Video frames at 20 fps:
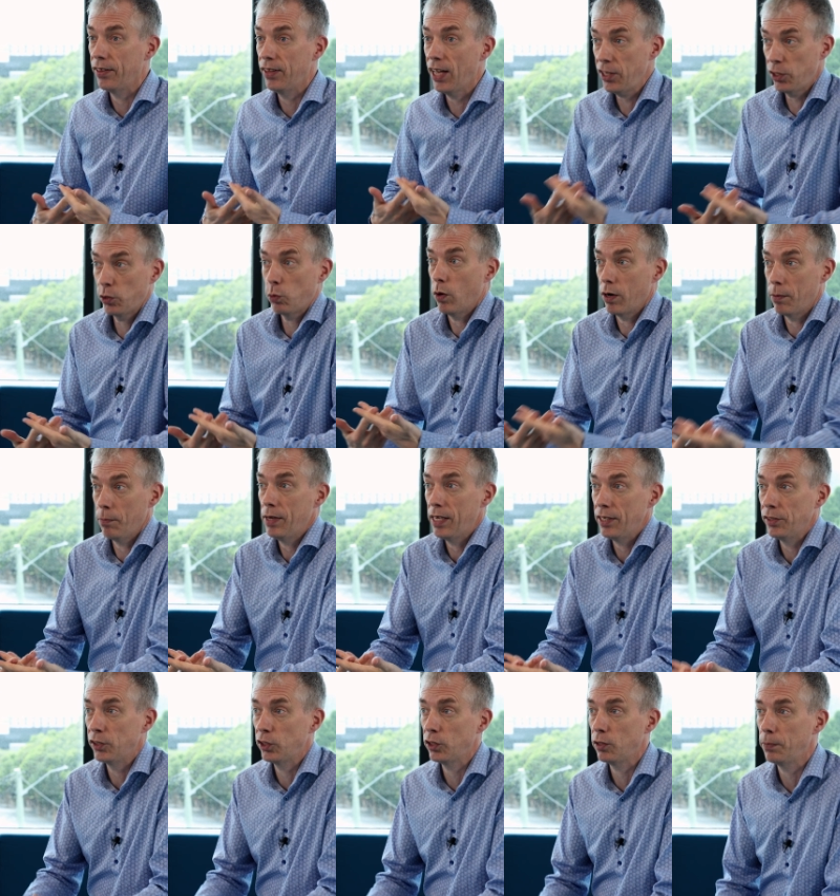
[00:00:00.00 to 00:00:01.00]
that's what it
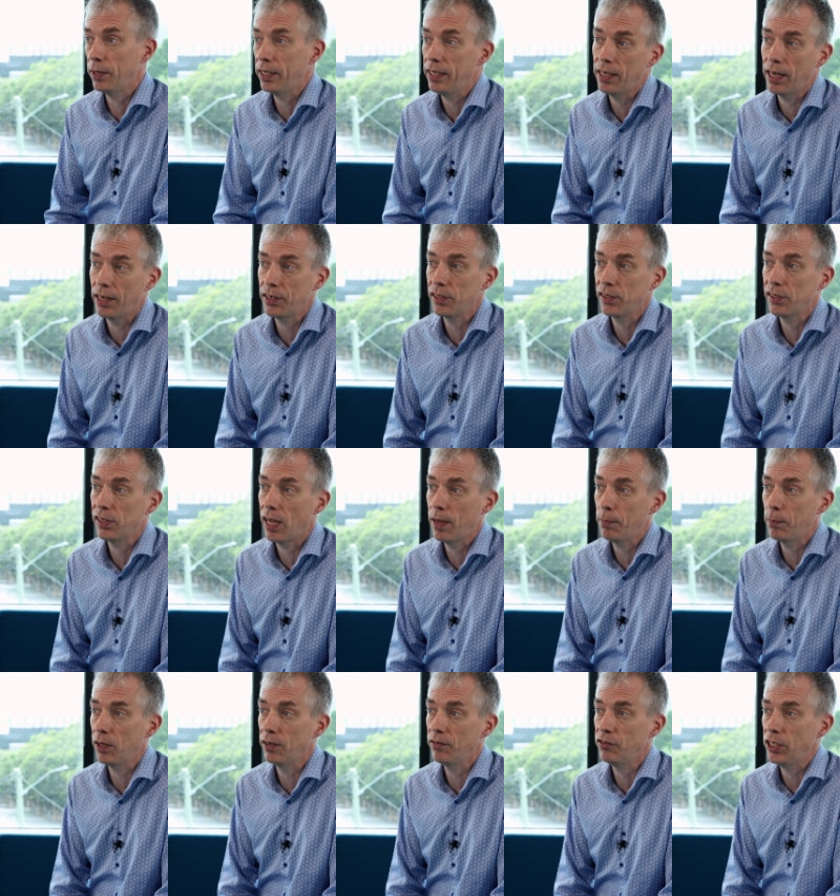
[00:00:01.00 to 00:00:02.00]
means to be a
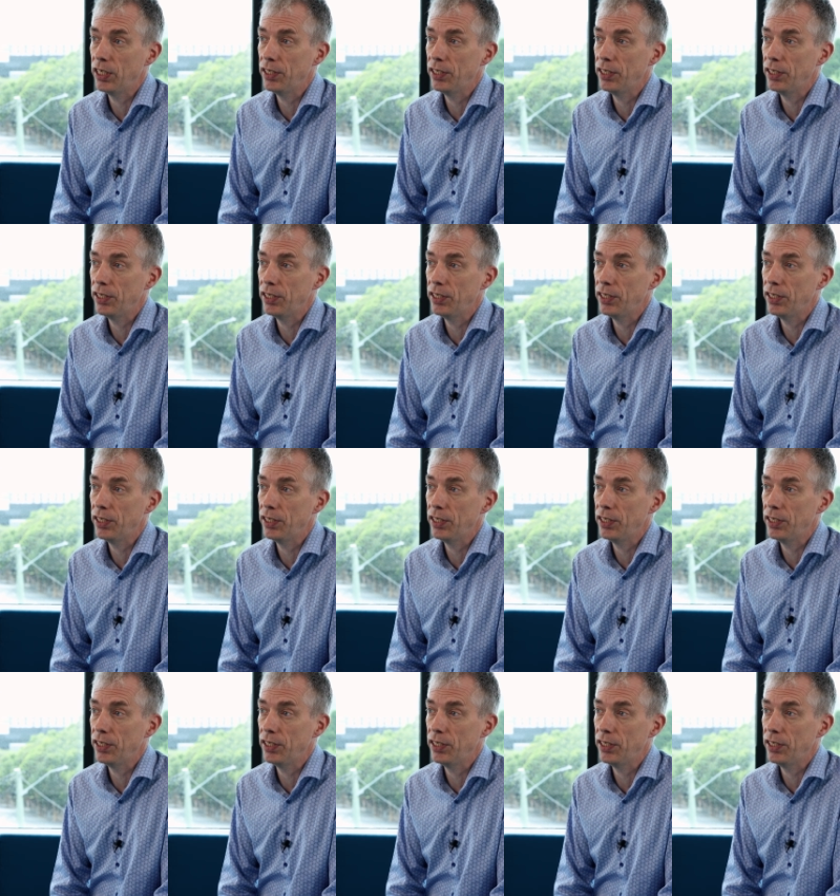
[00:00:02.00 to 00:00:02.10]
disciple of